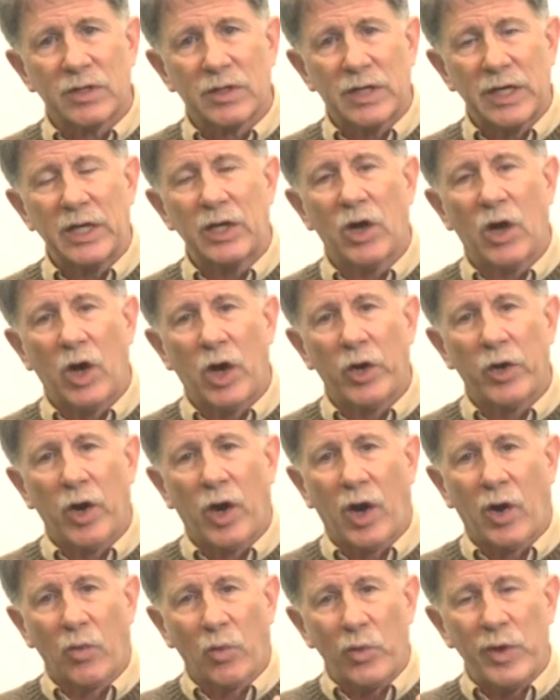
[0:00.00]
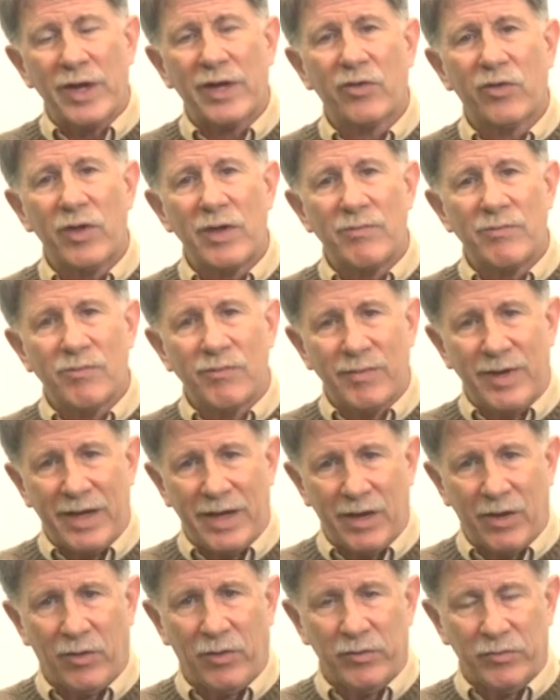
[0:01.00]
Get on our weekly
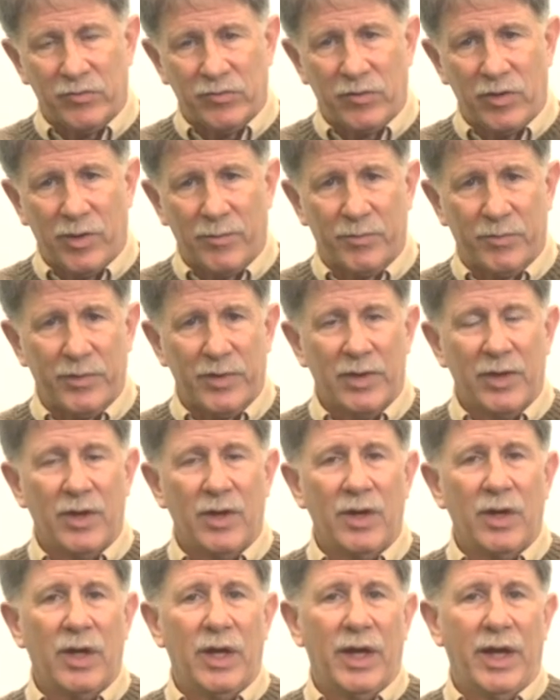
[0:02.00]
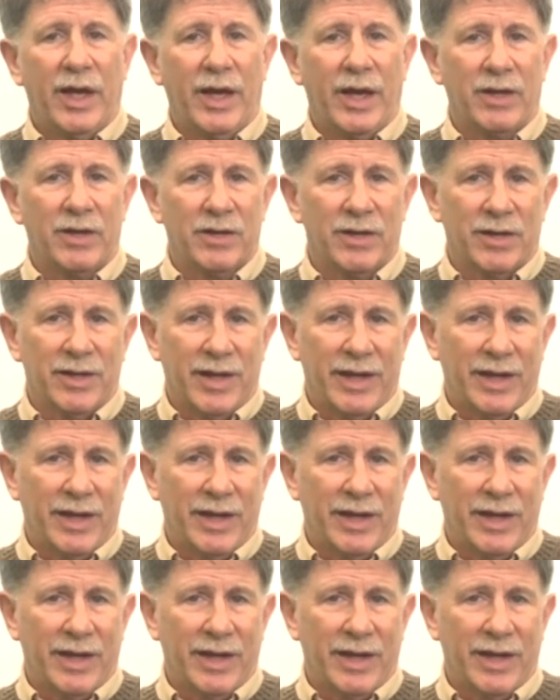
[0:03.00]
MailChimp and